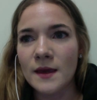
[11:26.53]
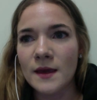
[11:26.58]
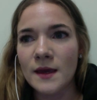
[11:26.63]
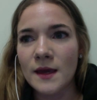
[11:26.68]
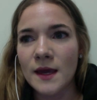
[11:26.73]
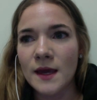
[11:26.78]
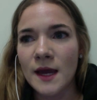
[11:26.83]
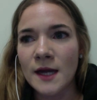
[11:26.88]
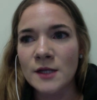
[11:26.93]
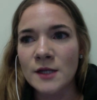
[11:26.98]

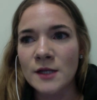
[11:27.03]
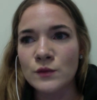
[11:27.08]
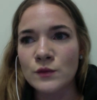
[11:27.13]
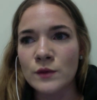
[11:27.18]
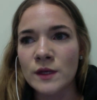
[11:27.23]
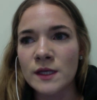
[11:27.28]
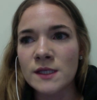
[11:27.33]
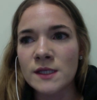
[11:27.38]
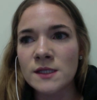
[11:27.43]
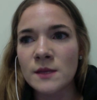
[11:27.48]
And it's
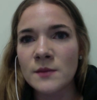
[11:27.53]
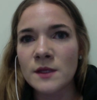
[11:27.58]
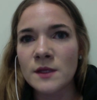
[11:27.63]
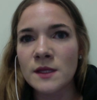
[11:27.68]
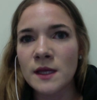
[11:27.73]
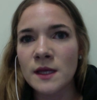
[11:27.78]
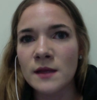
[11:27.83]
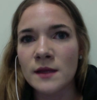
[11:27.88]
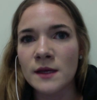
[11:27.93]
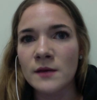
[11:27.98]
really something
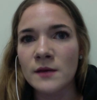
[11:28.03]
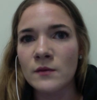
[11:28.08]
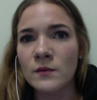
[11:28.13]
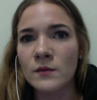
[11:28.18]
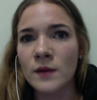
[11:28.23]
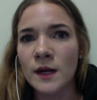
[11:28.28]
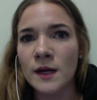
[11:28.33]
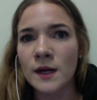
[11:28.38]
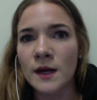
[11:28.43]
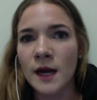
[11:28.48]
that like
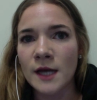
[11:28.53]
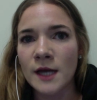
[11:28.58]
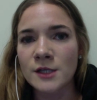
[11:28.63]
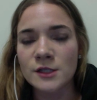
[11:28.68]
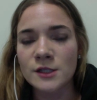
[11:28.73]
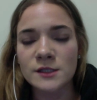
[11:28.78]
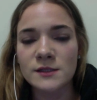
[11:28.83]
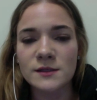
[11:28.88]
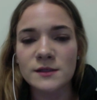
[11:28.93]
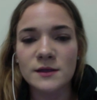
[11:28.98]
when I
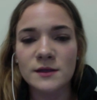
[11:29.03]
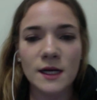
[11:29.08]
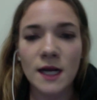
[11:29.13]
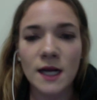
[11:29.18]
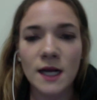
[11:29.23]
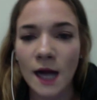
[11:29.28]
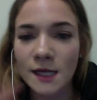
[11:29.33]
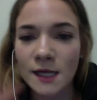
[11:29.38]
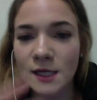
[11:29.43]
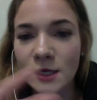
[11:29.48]
just
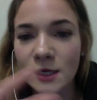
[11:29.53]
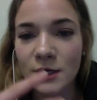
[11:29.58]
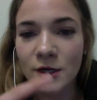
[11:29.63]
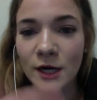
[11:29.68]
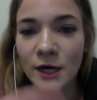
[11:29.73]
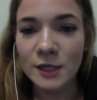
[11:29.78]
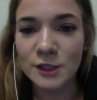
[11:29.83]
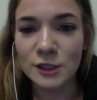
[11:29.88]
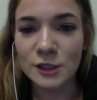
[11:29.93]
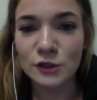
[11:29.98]
got here,
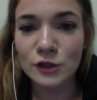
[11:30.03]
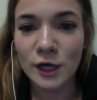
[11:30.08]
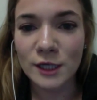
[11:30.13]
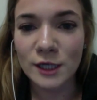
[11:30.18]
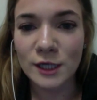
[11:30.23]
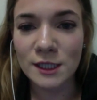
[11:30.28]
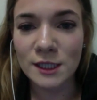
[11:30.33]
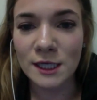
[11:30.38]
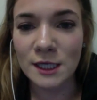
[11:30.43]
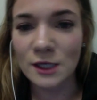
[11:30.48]
I just tried
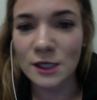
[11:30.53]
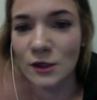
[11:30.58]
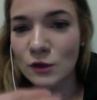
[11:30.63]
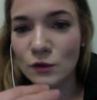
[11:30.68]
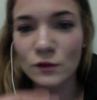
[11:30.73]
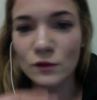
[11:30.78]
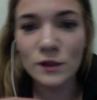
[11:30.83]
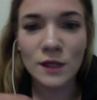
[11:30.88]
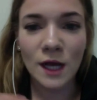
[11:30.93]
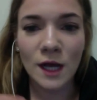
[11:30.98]
to like
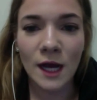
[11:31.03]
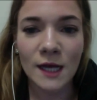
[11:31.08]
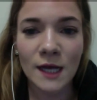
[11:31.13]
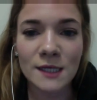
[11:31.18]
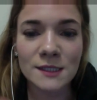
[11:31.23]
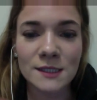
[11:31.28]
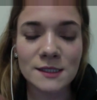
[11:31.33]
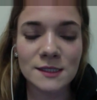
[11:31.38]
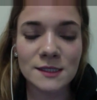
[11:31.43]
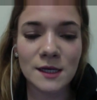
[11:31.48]

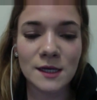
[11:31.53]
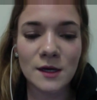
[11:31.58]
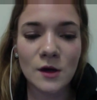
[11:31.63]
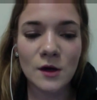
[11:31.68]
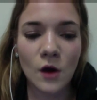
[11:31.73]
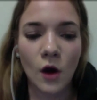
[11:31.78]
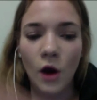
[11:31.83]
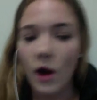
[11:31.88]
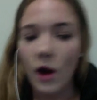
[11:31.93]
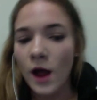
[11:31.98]
utilize
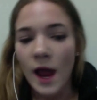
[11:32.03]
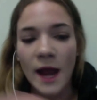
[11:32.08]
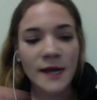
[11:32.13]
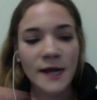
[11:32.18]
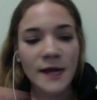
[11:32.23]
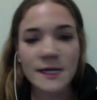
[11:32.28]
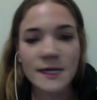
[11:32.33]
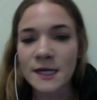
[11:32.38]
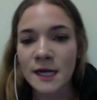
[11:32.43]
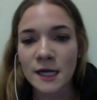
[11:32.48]

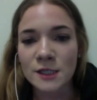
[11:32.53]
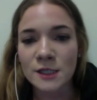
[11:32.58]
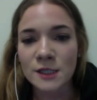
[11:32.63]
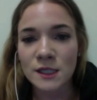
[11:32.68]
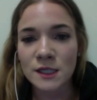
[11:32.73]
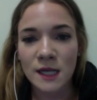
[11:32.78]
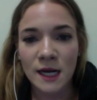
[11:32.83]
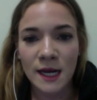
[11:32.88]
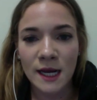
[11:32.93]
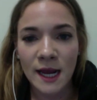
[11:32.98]
any connection
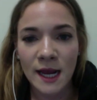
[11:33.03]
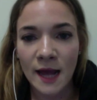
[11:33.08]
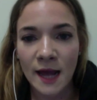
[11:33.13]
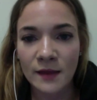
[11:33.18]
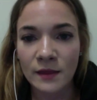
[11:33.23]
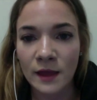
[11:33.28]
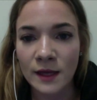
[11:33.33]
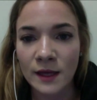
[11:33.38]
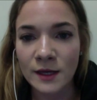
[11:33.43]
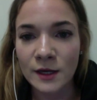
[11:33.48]
that I
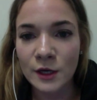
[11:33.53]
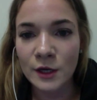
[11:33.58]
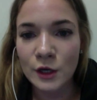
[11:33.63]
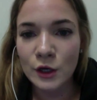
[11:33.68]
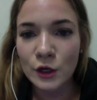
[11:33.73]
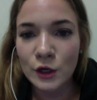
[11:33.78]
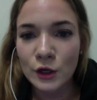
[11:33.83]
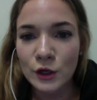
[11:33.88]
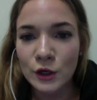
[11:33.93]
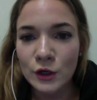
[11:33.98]
had, like
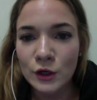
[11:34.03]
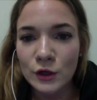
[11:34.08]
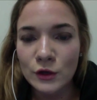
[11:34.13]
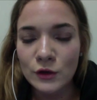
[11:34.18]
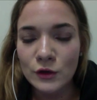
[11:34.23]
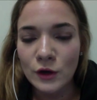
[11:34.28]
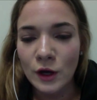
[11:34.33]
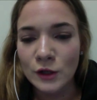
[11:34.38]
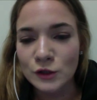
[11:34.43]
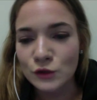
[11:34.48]

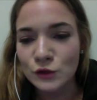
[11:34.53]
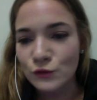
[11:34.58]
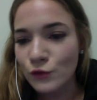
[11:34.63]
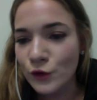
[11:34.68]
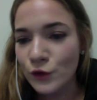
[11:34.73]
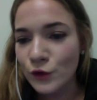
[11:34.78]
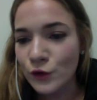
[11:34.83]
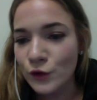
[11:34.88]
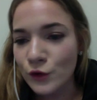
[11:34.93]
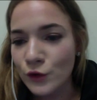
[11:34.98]
a
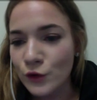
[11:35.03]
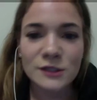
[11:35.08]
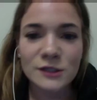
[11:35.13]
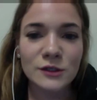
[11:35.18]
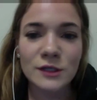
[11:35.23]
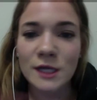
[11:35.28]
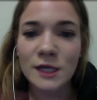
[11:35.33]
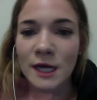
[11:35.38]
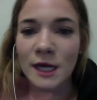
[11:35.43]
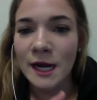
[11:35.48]
sorority sister
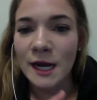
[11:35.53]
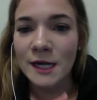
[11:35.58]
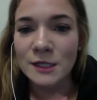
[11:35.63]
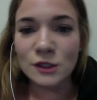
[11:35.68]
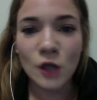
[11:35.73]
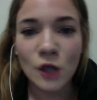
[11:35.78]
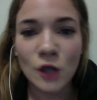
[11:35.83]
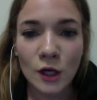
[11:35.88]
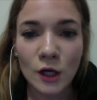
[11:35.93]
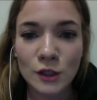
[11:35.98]
that I hadn't
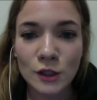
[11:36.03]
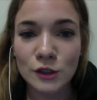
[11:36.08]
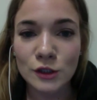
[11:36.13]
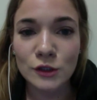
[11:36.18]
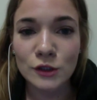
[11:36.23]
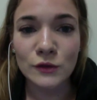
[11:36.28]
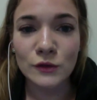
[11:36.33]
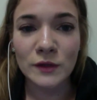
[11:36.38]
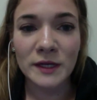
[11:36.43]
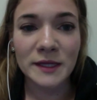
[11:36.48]
talked
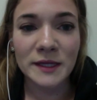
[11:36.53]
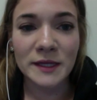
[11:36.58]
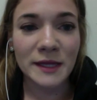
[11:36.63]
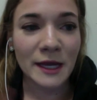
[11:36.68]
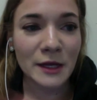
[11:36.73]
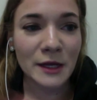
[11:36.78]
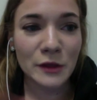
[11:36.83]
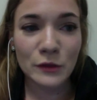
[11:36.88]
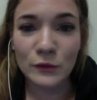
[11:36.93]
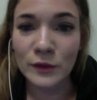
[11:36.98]
to in
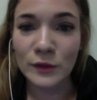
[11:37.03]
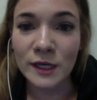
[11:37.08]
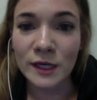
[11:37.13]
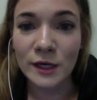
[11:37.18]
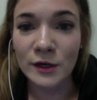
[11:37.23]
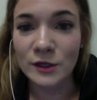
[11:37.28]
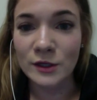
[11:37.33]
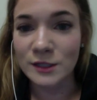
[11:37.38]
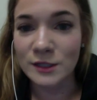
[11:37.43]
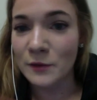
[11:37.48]
like 3
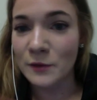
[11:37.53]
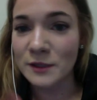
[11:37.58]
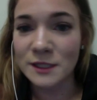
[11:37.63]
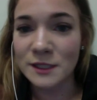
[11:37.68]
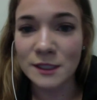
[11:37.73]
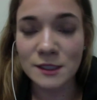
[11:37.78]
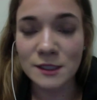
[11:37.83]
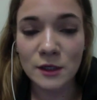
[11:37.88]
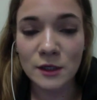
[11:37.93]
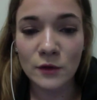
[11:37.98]
years. I went to
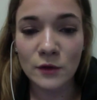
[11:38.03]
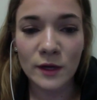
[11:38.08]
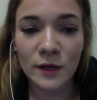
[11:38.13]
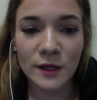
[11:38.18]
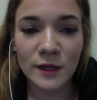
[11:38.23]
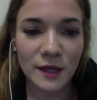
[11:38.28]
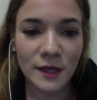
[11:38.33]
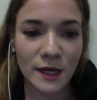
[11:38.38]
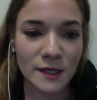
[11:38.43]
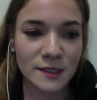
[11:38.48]
dinner
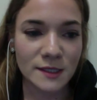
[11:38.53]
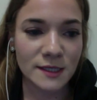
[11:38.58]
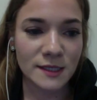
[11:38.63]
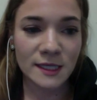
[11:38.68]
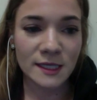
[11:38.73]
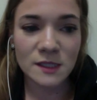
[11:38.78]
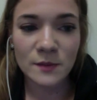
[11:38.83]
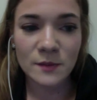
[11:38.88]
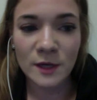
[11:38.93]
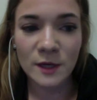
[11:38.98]
with a
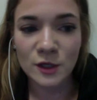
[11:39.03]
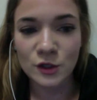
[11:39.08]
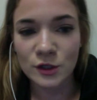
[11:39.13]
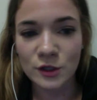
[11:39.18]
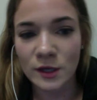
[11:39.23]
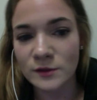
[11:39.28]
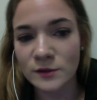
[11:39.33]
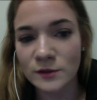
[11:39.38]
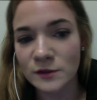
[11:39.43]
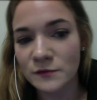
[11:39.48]
dance major
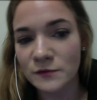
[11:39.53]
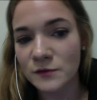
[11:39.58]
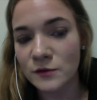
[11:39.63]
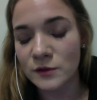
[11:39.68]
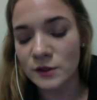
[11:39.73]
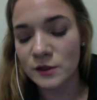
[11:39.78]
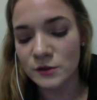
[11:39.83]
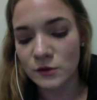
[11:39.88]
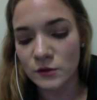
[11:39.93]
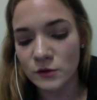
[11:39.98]
that was a few
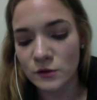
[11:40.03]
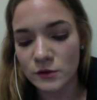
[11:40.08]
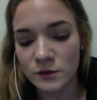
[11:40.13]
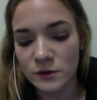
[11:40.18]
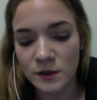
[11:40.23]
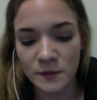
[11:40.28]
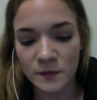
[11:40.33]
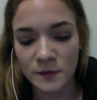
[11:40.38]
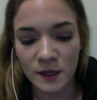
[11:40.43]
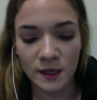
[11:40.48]
years older
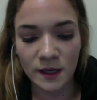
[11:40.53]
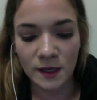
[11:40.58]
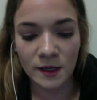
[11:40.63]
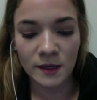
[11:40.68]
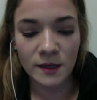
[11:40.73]
than me.